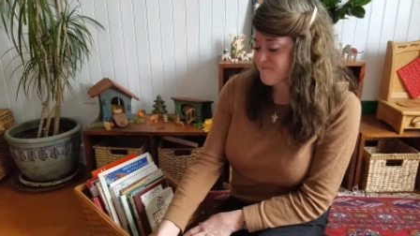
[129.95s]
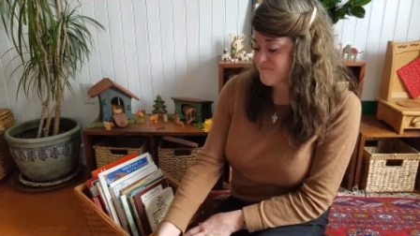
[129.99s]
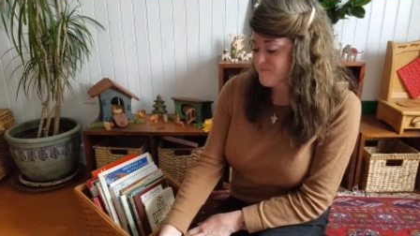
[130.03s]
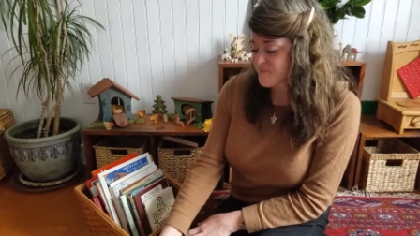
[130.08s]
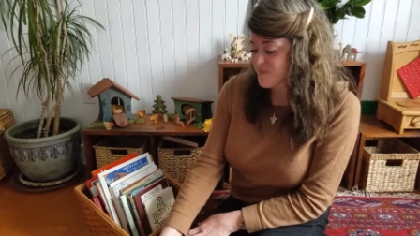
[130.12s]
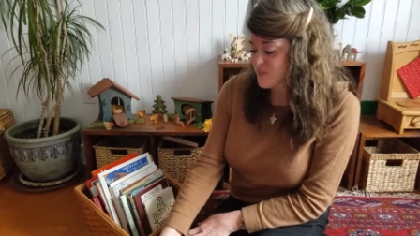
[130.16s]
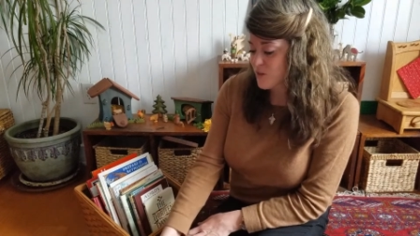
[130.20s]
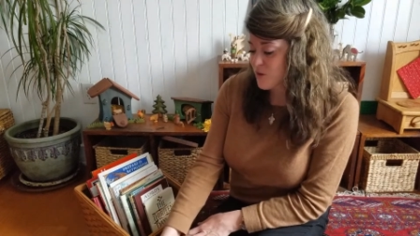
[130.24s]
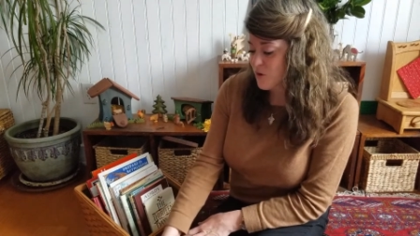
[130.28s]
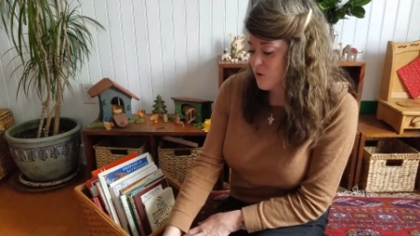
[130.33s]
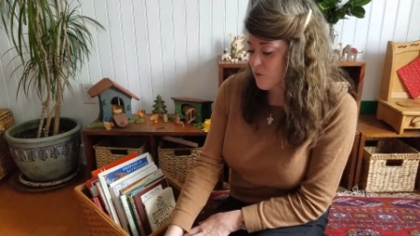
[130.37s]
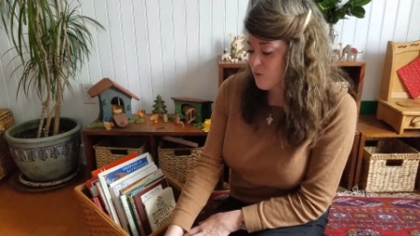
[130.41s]

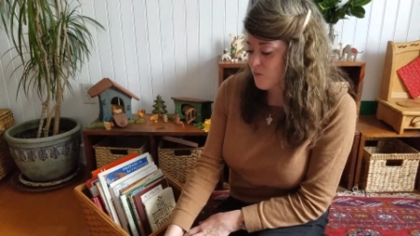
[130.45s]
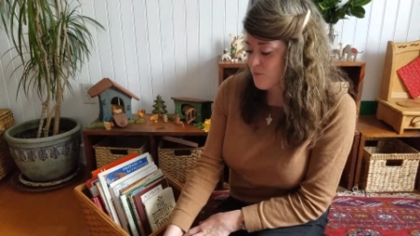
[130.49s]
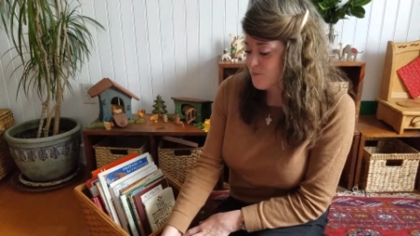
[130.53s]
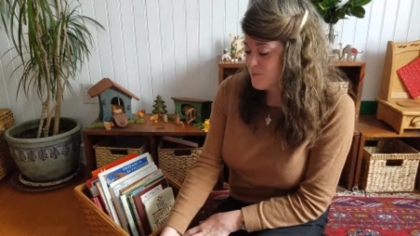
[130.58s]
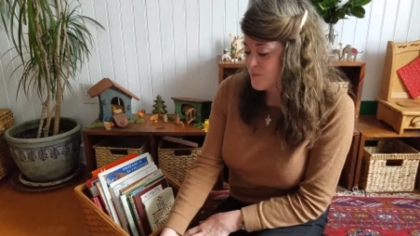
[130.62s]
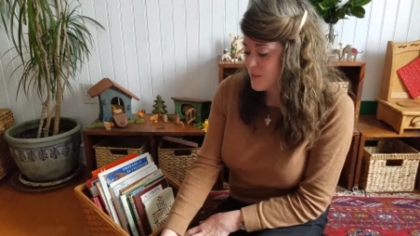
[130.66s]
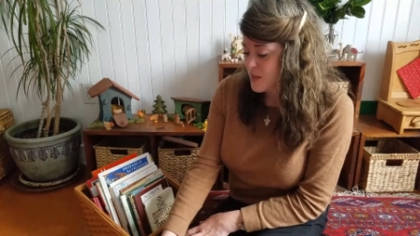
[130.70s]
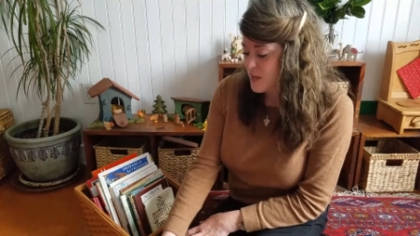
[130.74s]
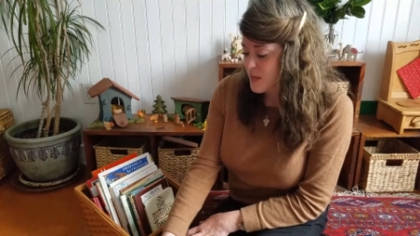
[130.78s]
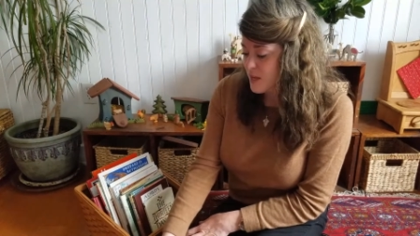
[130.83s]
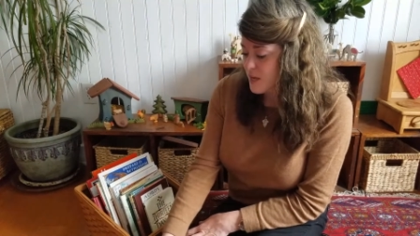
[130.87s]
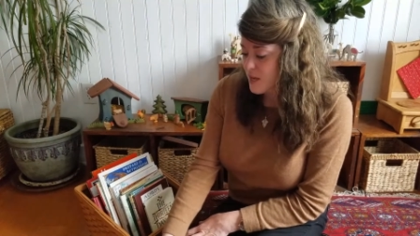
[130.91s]
So
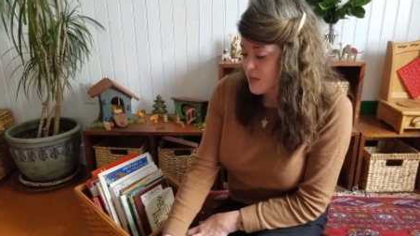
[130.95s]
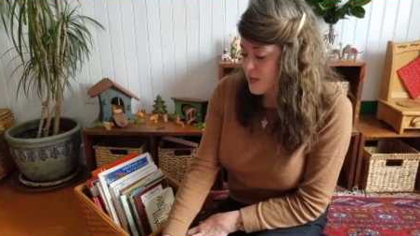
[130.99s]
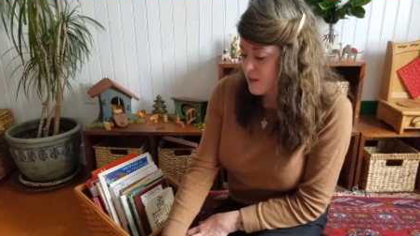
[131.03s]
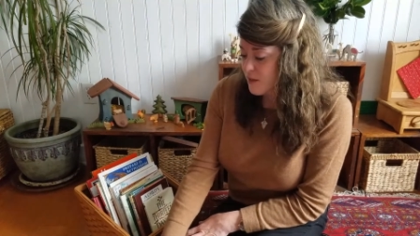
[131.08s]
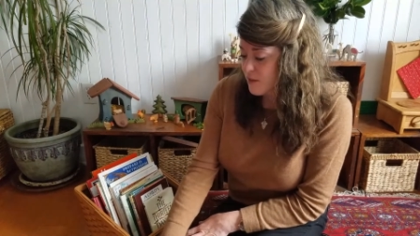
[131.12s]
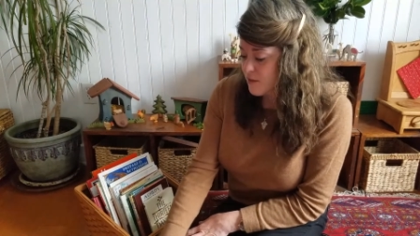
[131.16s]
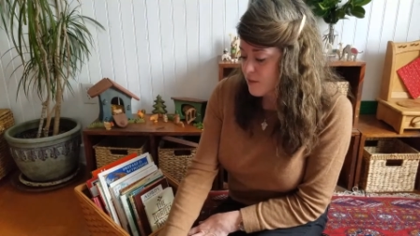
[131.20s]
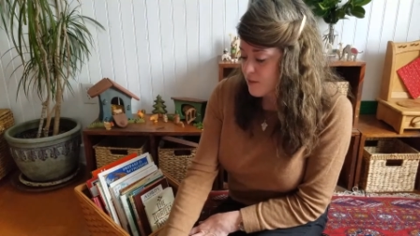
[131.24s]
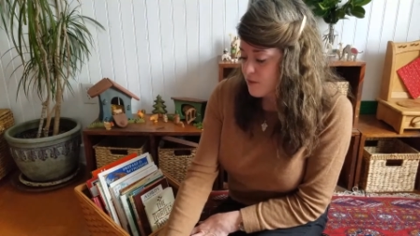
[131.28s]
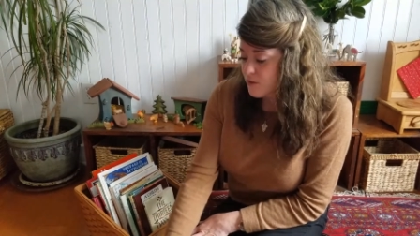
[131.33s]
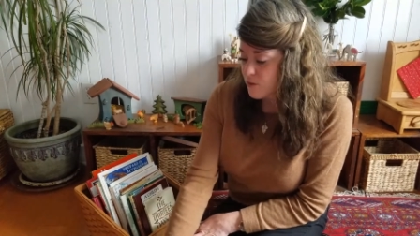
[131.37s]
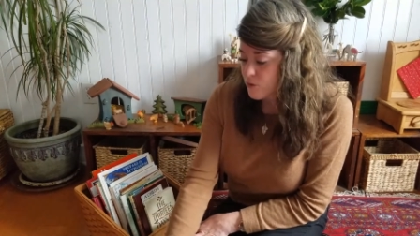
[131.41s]

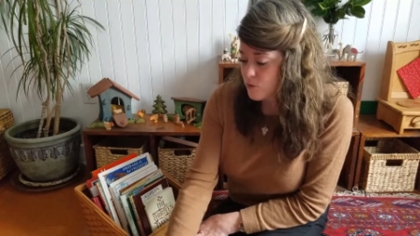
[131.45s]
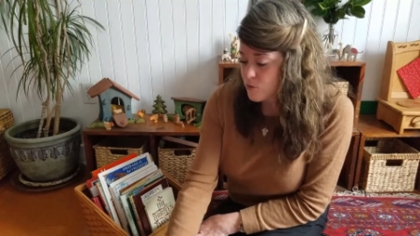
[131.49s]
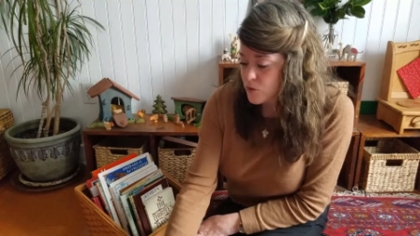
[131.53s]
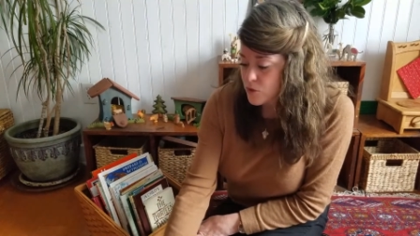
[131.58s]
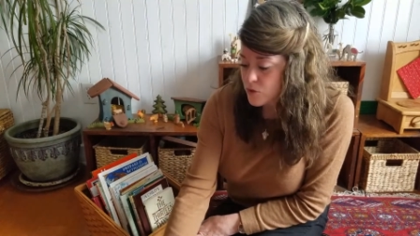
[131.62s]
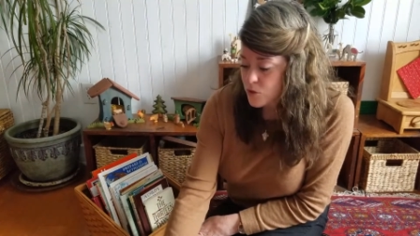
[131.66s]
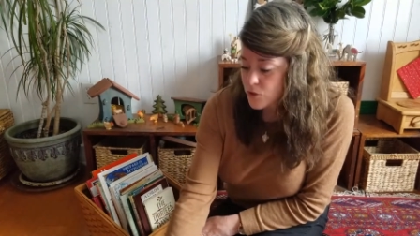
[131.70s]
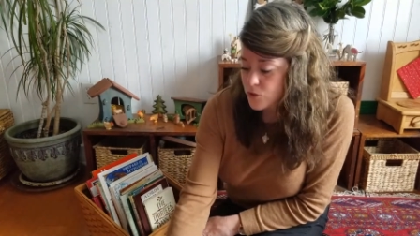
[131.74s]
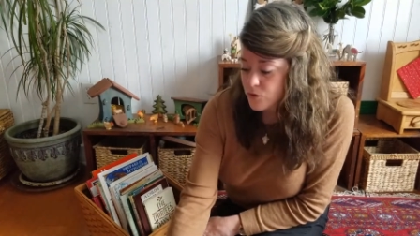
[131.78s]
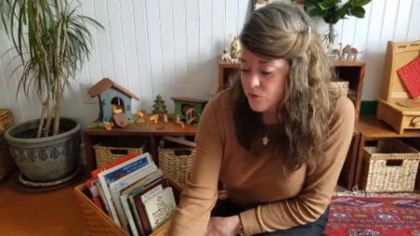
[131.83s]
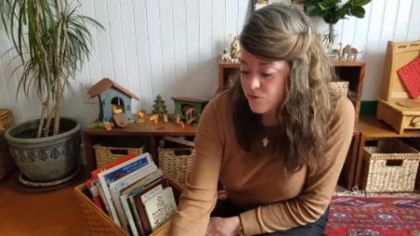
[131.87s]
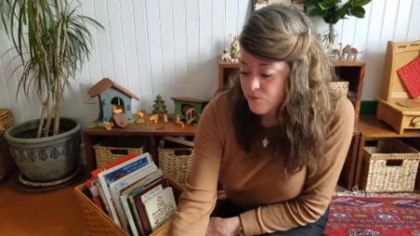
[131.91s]
those are
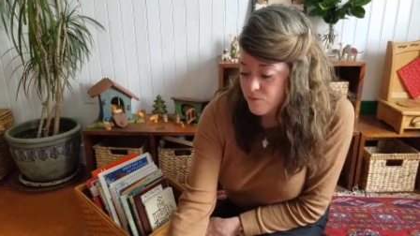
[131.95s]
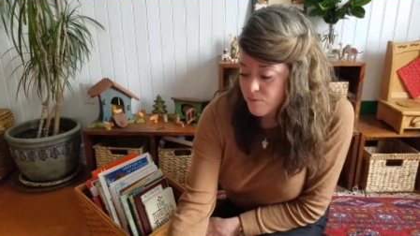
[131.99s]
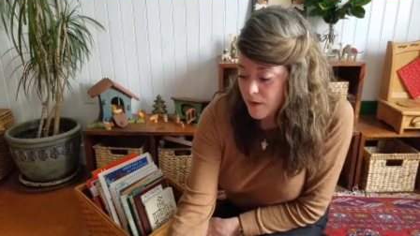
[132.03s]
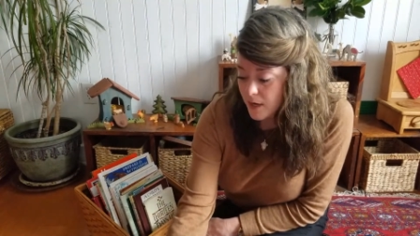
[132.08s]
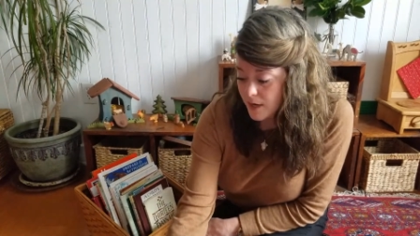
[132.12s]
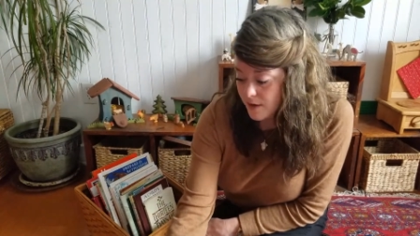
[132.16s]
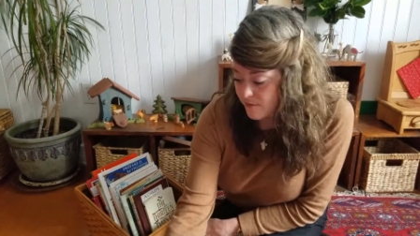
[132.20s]
two of my